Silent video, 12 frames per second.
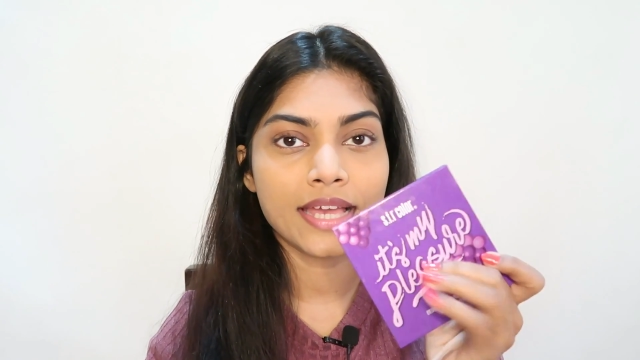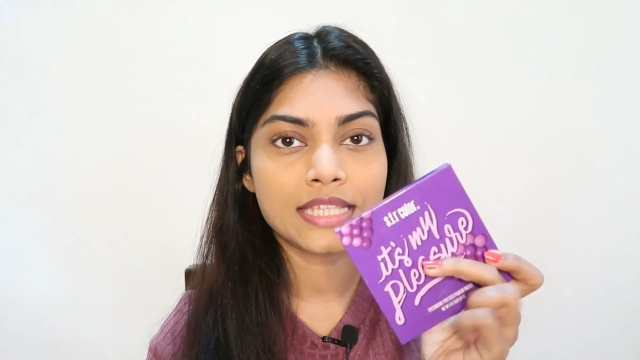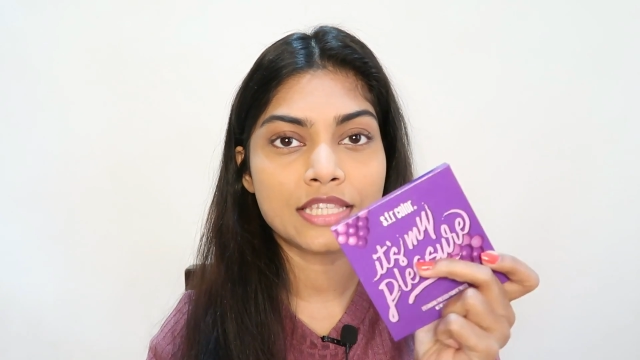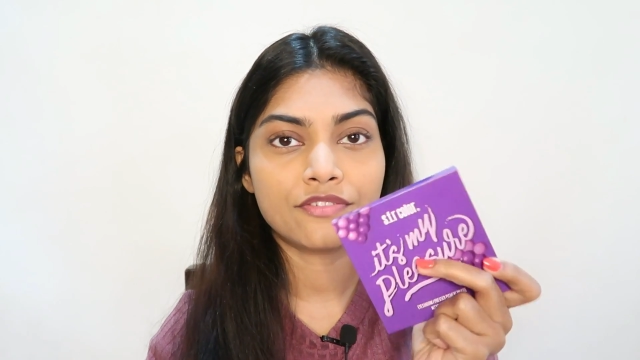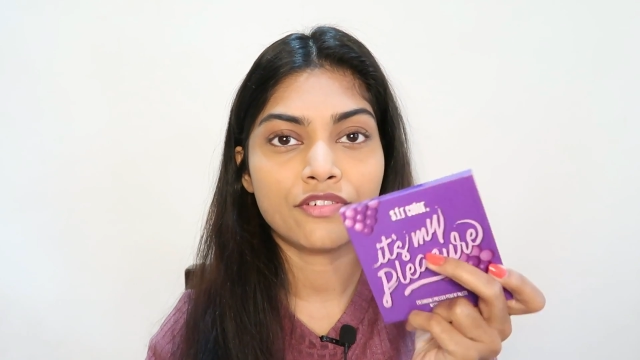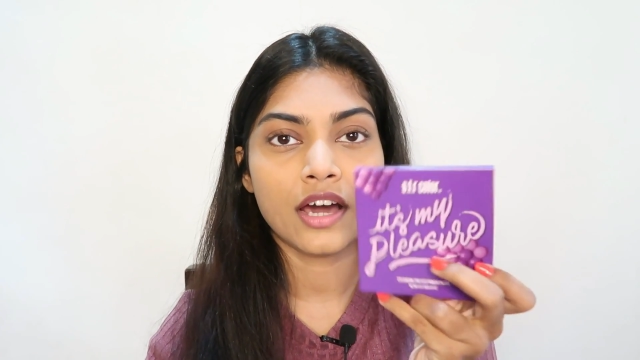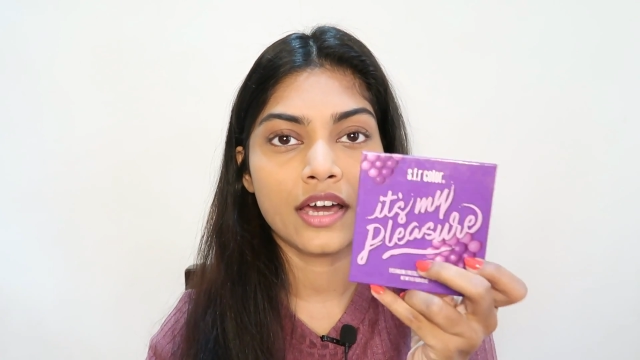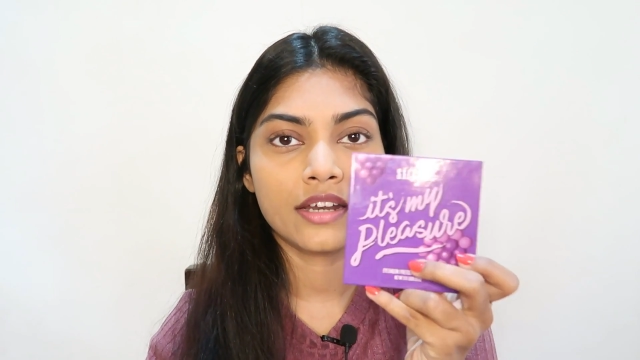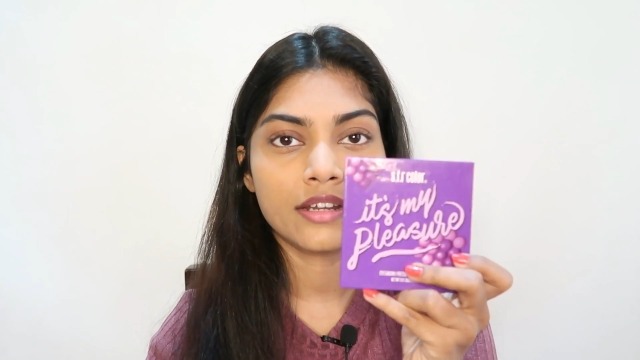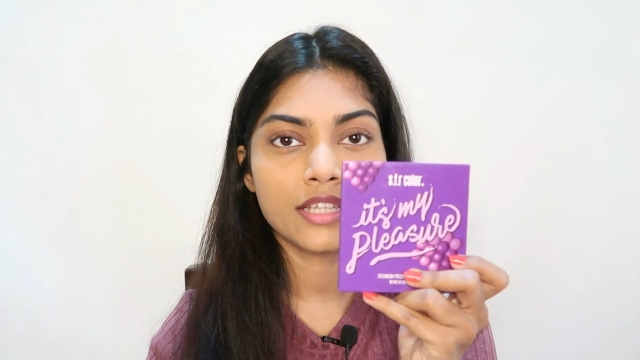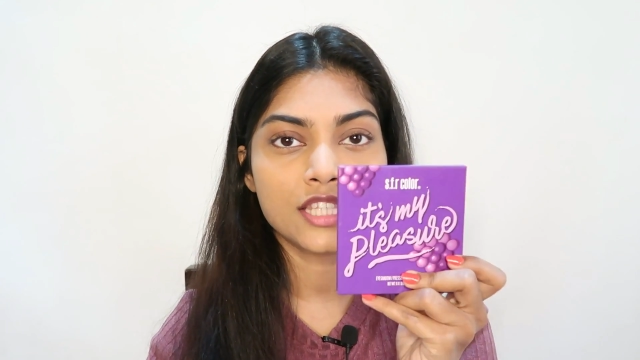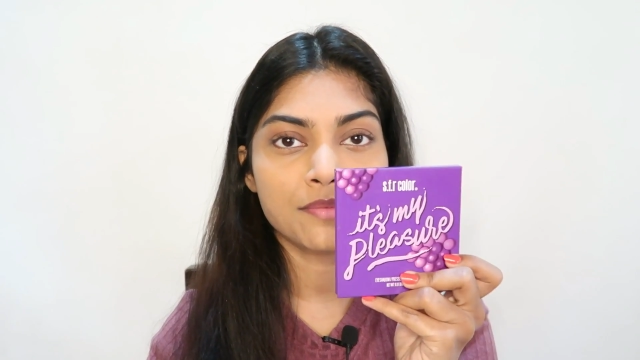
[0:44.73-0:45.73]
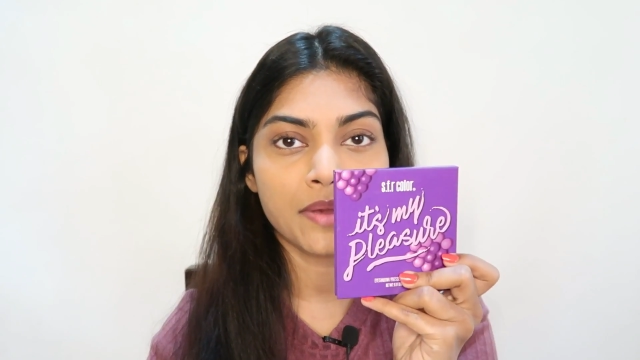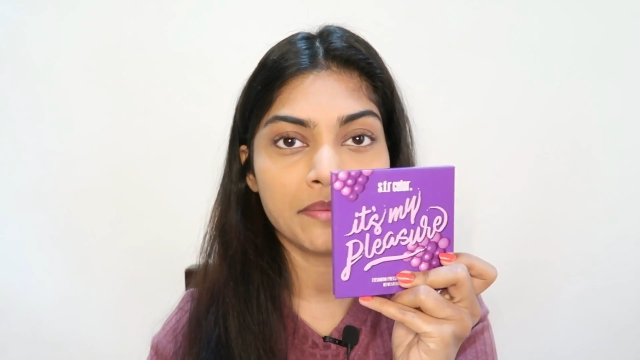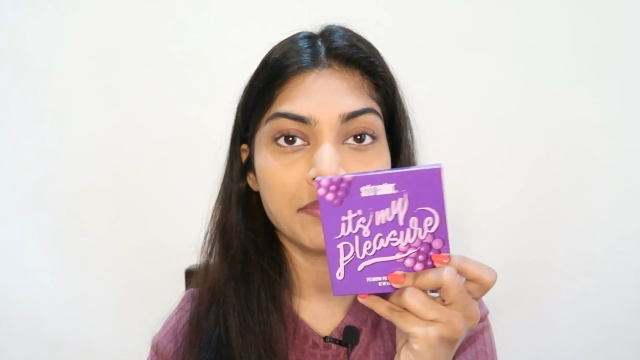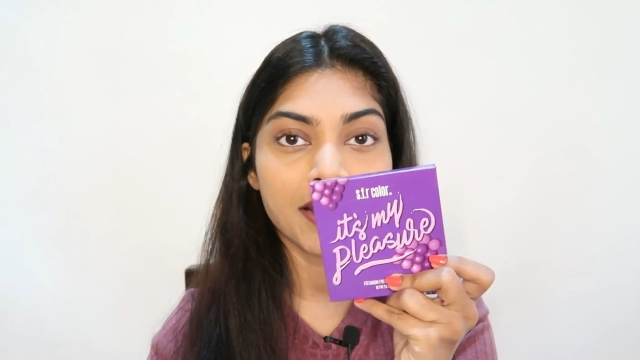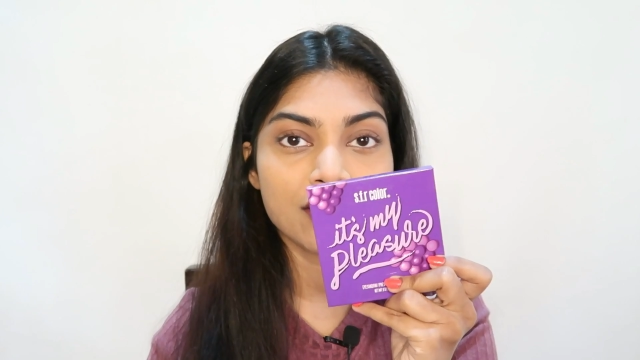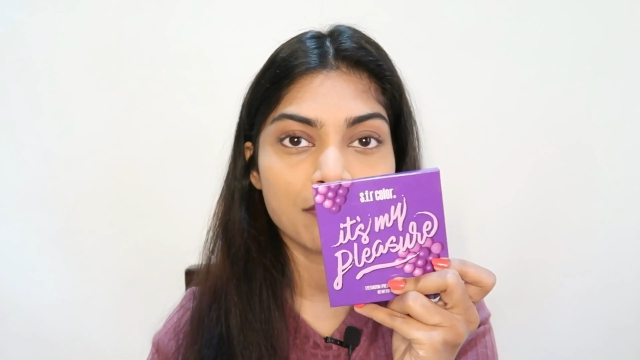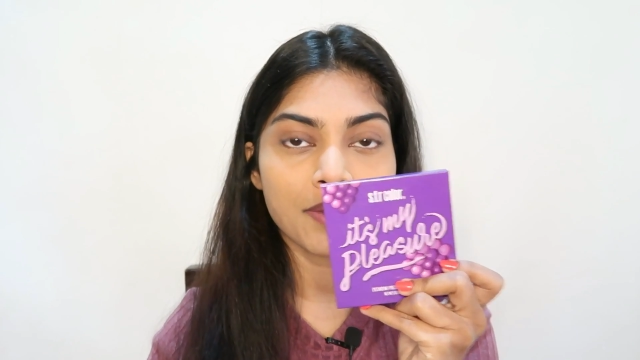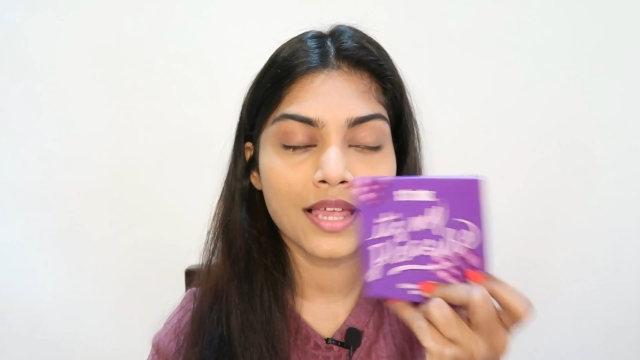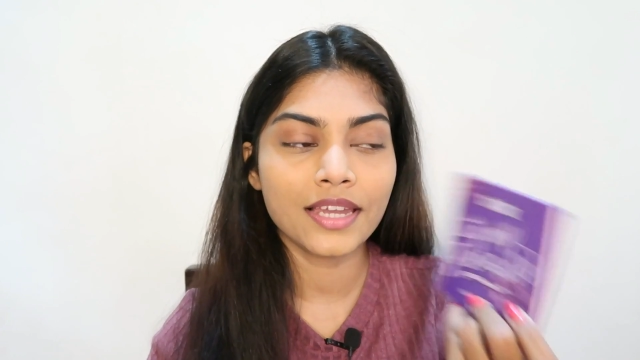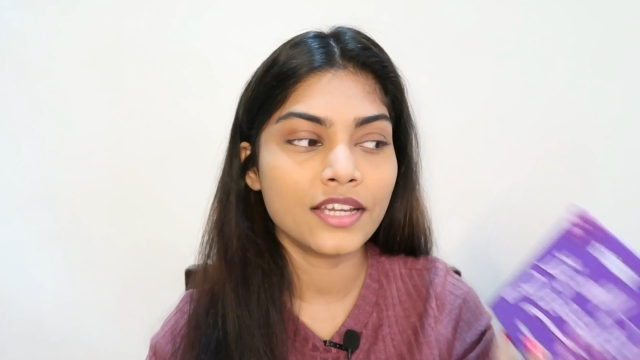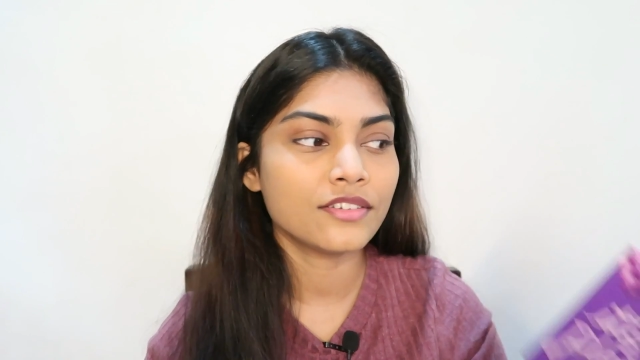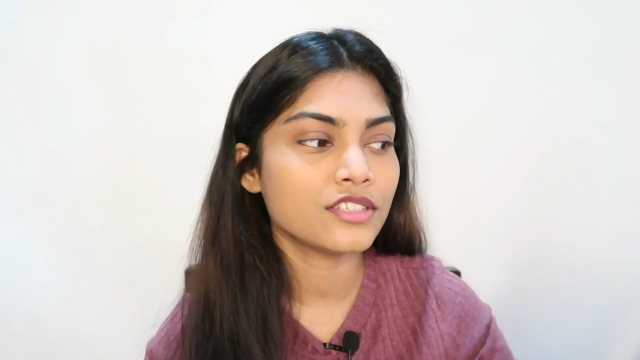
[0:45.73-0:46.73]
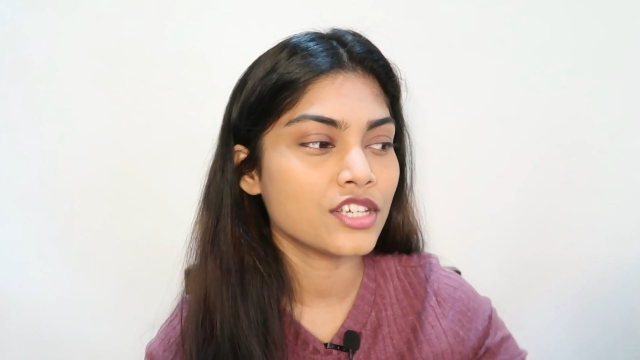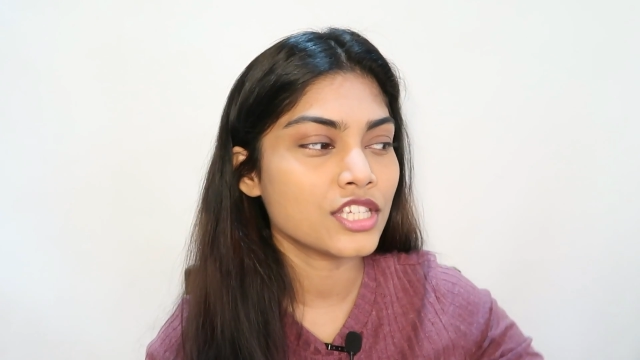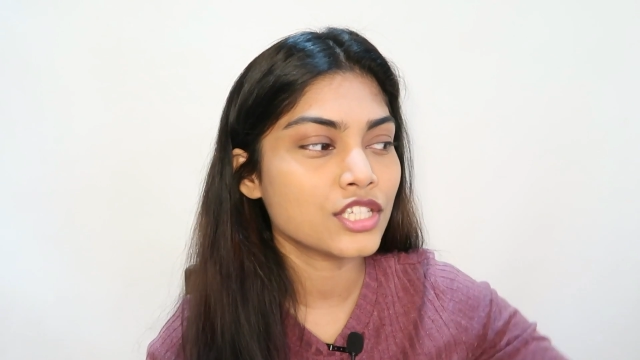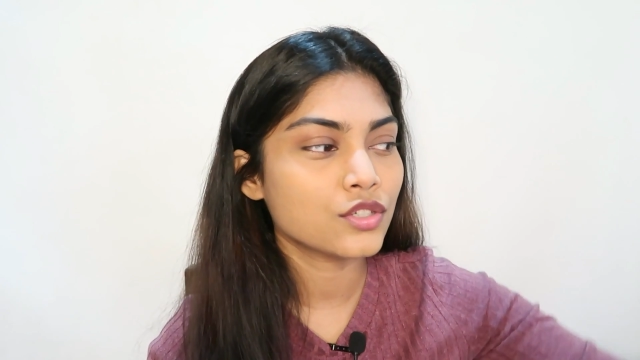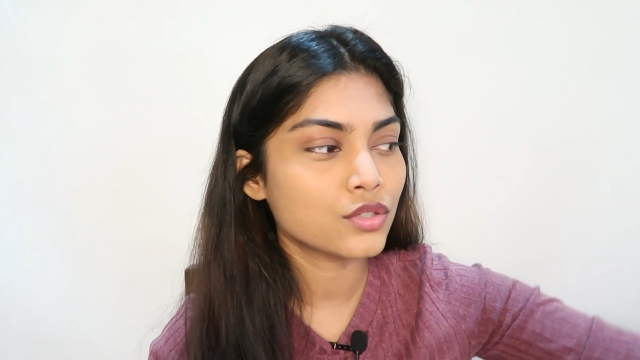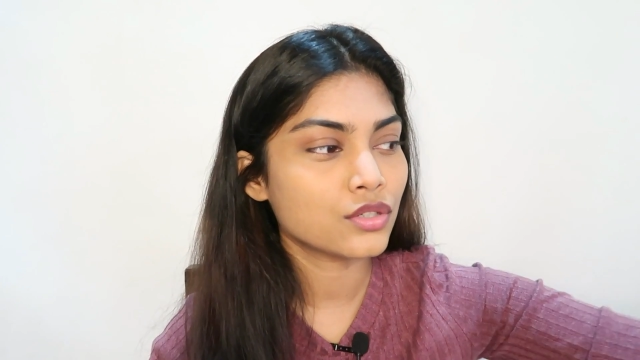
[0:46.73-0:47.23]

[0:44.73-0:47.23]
SFR, it's my pleasure palette, just